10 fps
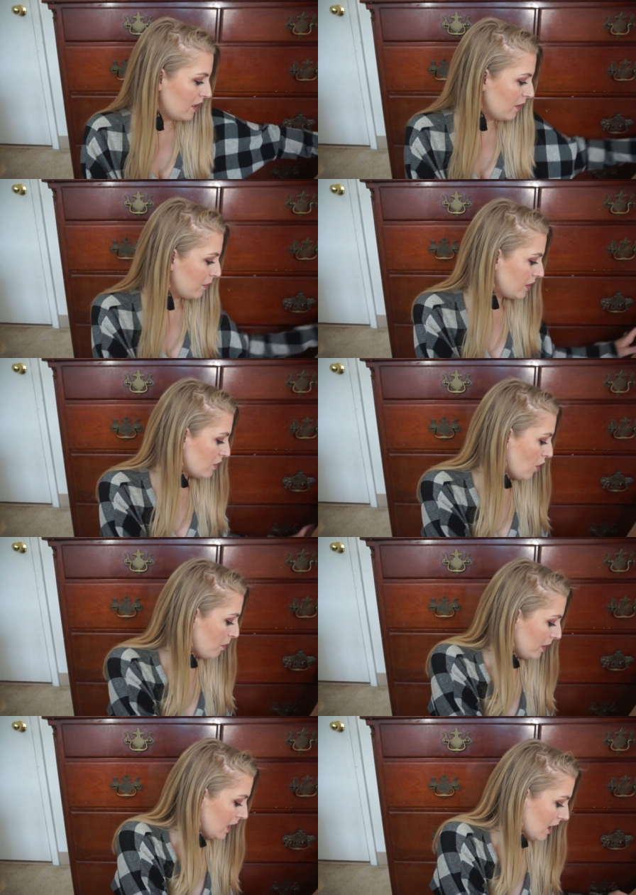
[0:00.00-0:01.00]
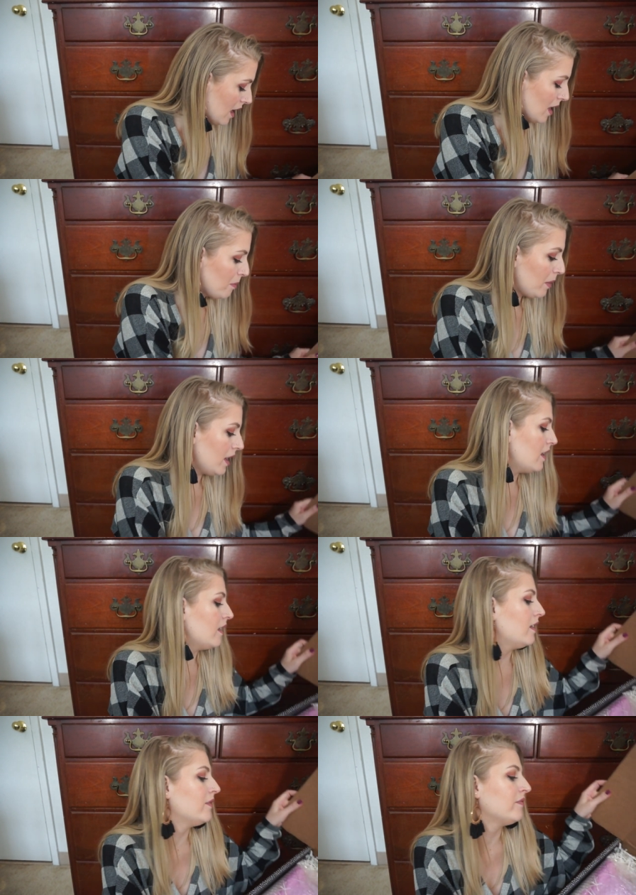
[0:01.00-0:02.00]
when you open it up,
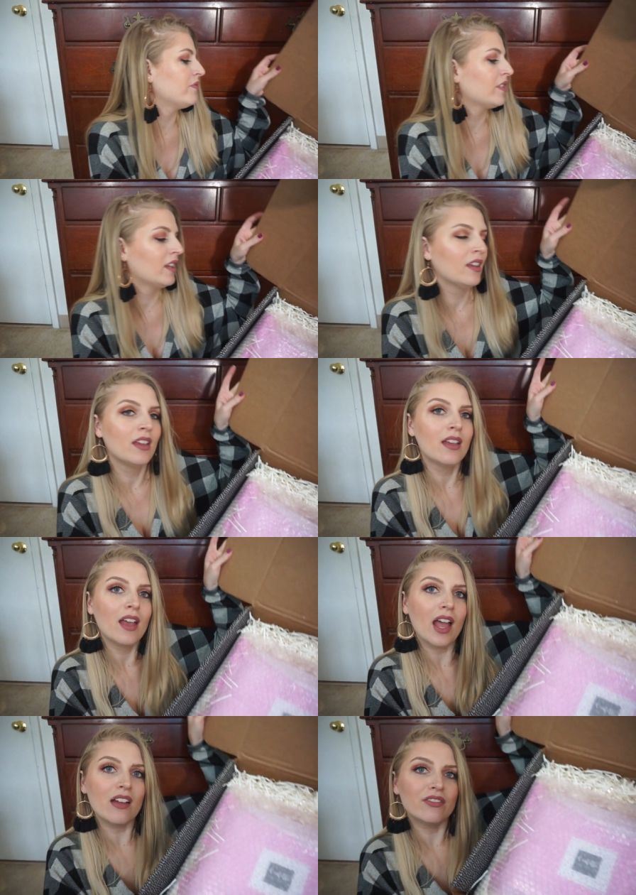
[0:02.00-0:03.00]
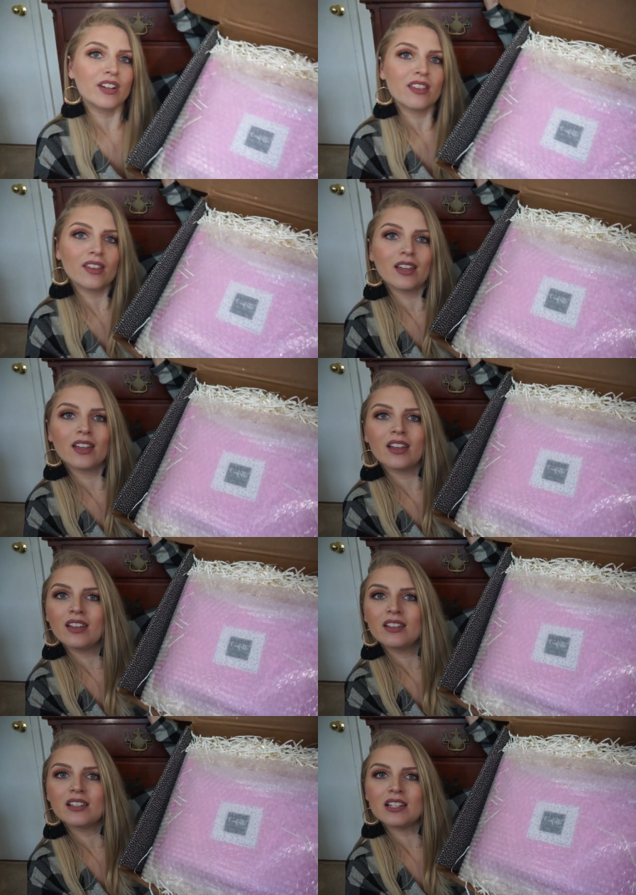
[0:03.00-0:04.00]
everything
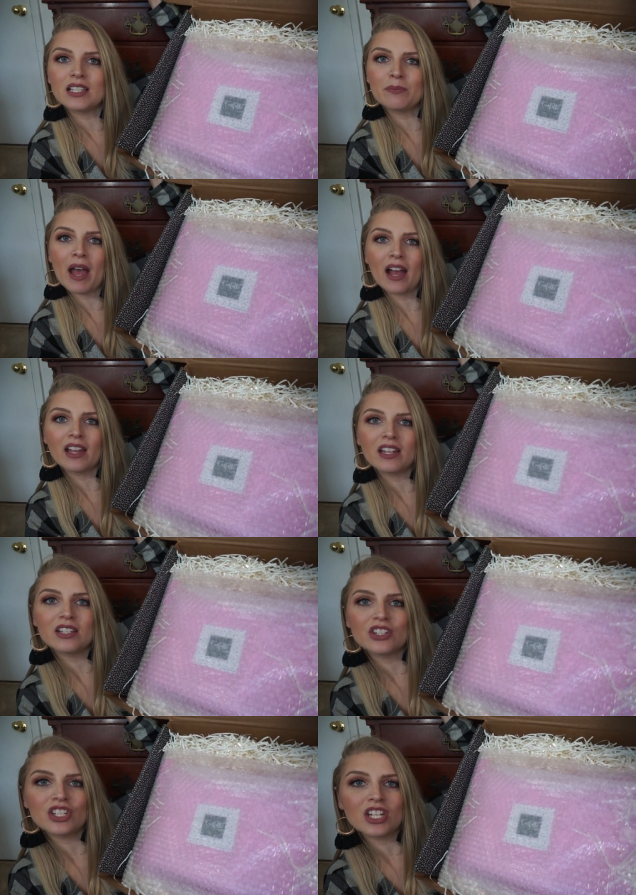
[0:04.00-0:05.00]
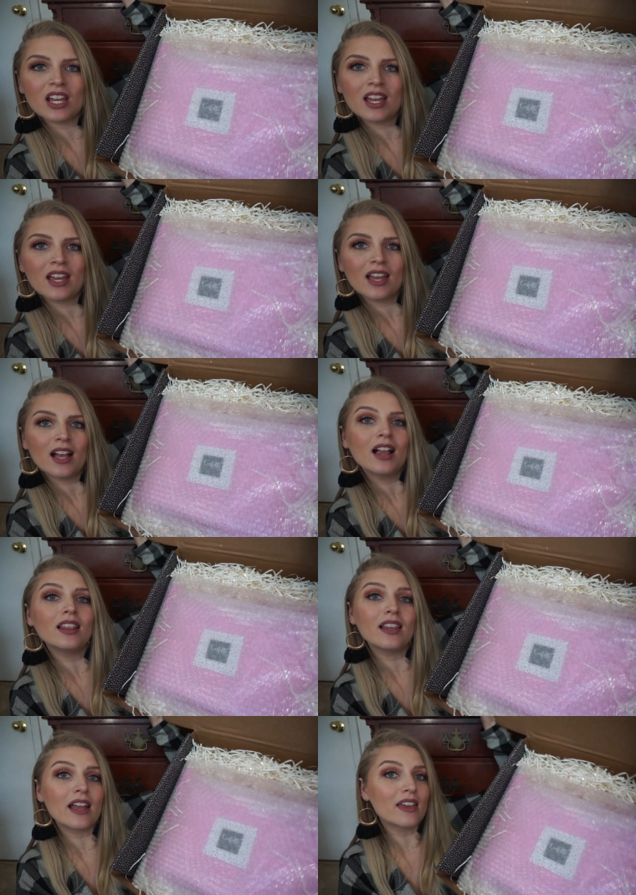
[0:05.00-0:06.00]
is packaged
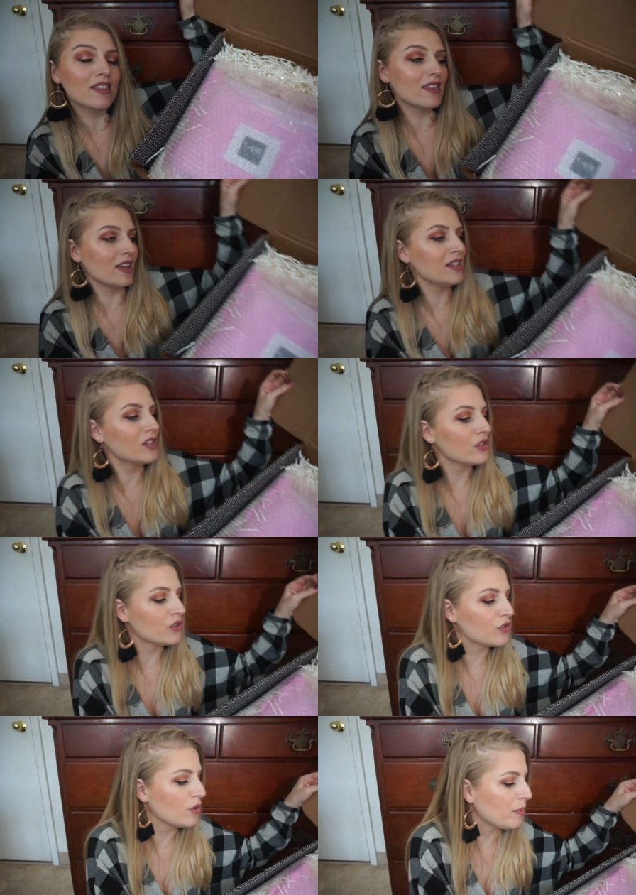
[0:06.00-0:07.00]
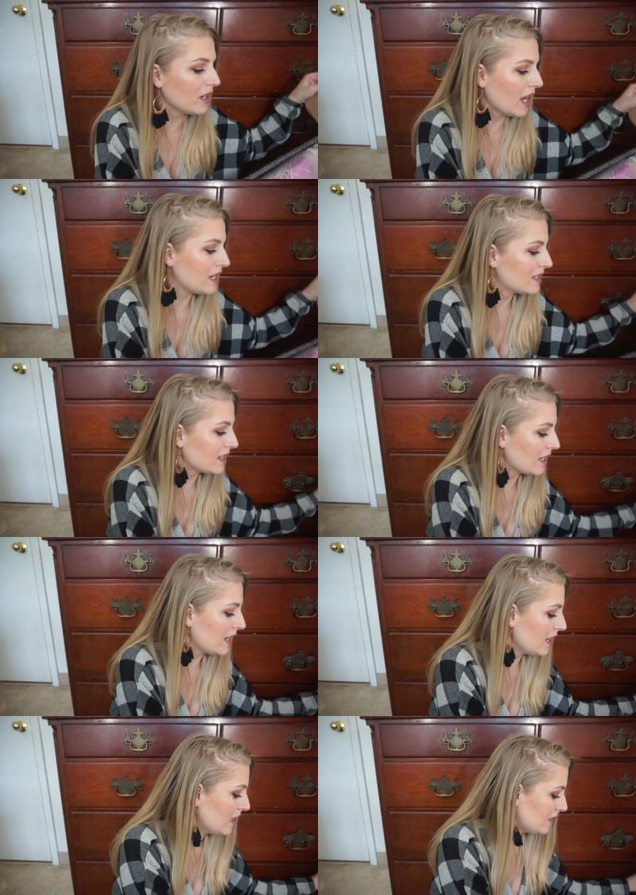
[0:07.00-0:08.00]
like this, super
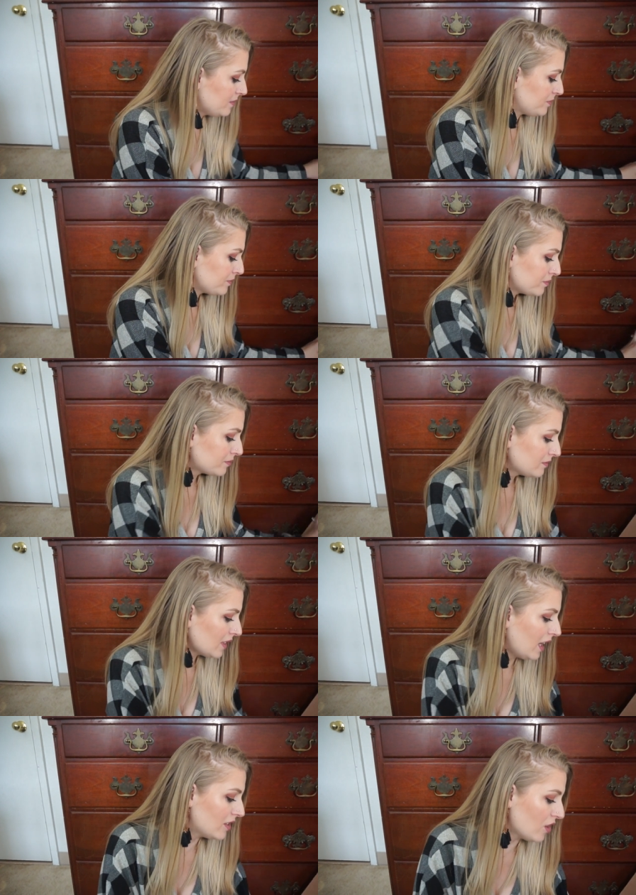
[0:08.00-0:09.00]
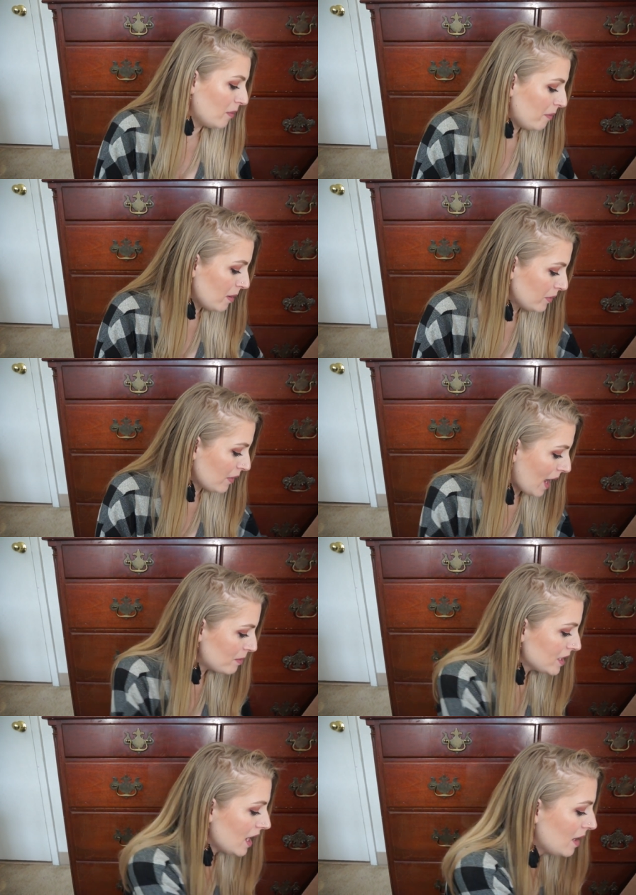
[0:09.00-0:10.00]
nicely. It's all bubble
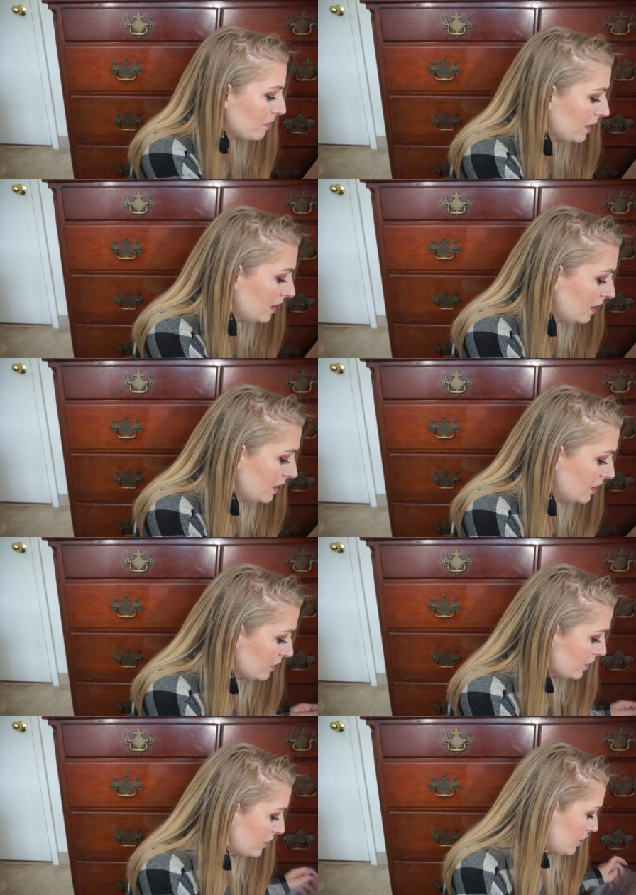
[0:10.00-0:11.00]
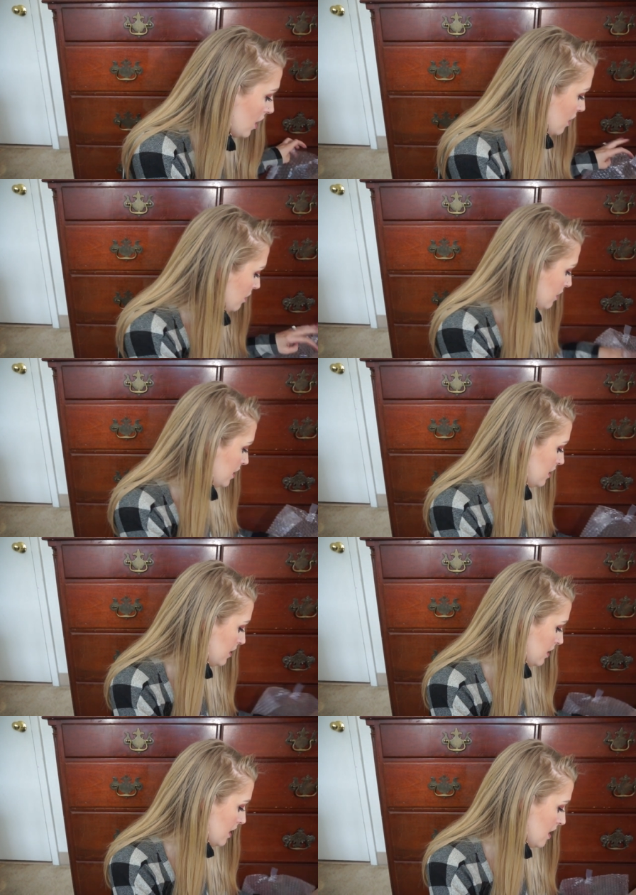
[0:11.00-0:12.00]
wrapped up. So I'm
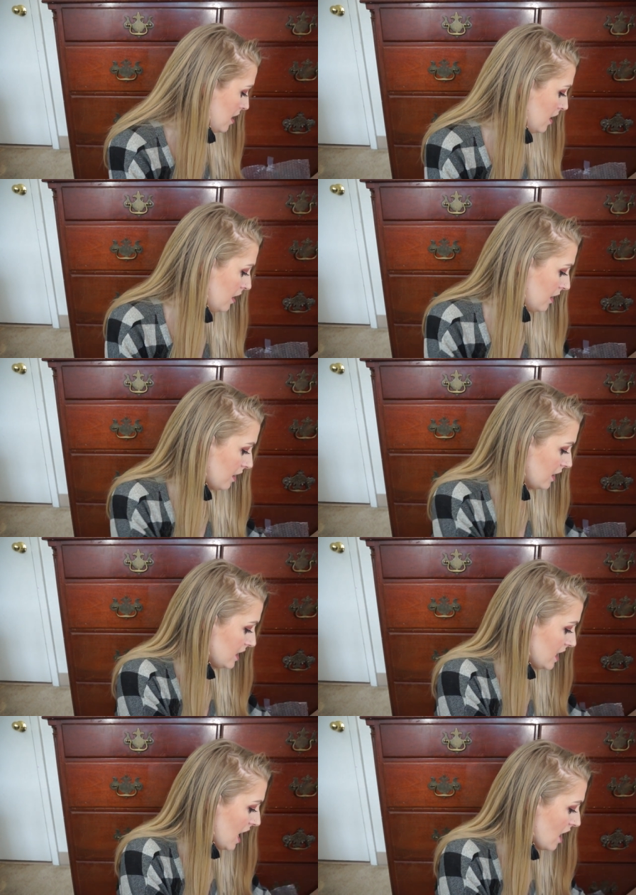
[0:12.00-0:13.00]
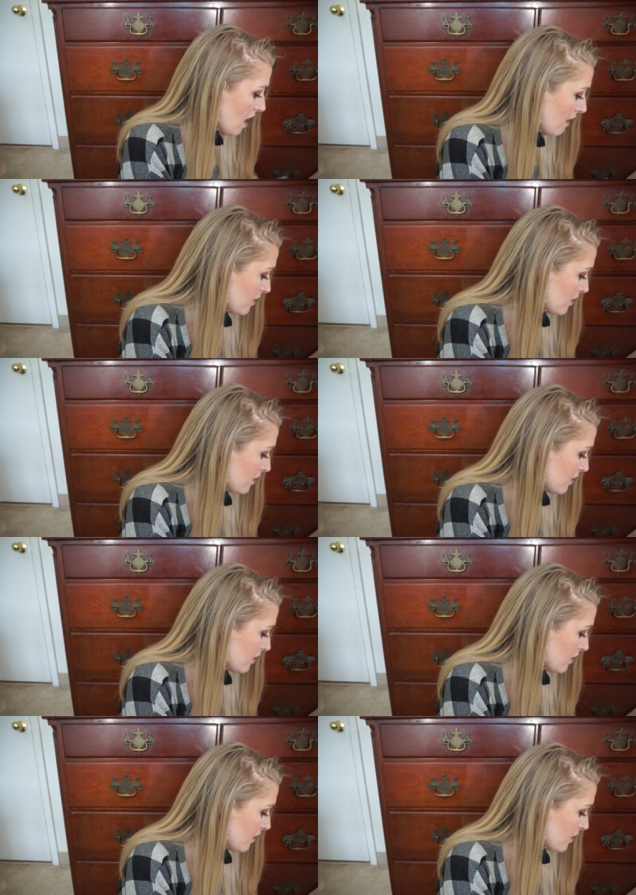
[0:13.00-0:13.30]
gonna take off